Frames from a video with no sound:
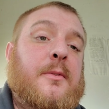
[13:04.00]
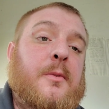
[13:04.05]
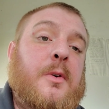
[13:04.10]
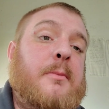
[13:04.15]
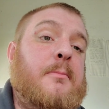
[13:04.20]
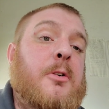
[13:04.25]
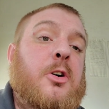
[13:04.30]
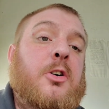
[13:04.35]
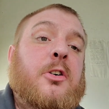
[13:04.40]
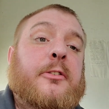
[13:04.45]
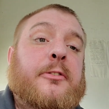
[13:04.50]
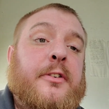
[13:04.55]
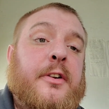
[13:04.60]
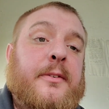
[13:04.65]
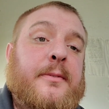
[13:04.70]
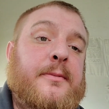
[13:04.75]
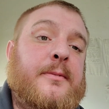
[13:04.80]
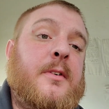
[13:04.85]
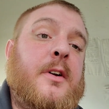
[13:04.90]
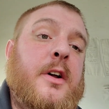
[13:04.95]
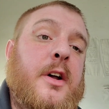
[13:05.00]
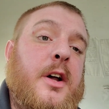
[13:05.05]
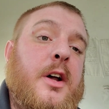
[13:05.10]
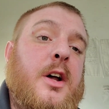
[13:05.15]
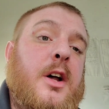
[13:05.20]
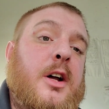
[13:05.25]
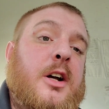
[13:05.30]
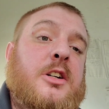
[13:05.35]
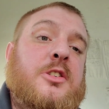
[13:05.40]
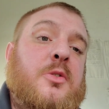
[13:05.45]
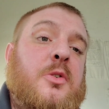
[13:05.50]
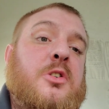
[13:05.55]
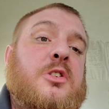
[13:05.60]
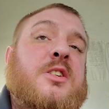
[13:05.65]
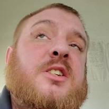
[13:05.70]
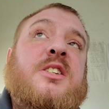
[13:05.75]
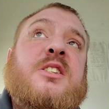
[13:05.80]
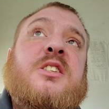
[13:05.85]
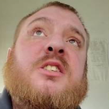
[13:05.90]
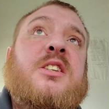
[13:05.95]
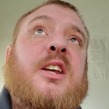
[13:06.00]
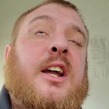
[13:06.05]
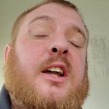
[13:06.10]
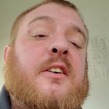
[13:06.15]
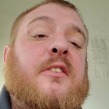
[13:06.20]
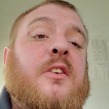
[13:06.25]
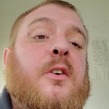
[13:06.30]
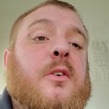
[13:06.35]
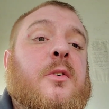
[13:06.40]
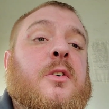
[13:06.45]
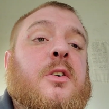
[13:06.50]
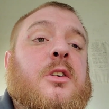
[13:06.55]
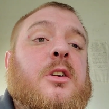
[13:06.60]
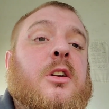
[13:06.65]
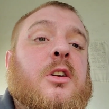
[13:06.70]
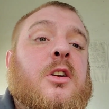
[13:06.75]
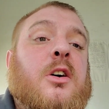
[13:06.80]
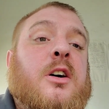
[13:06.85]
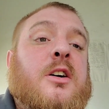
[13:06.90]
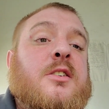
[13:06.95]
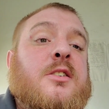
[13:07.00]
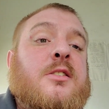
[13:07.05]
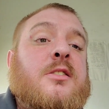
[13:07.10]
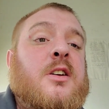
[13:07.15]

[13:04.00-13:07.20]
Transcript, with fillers: We moved because we were sick of the, the looks.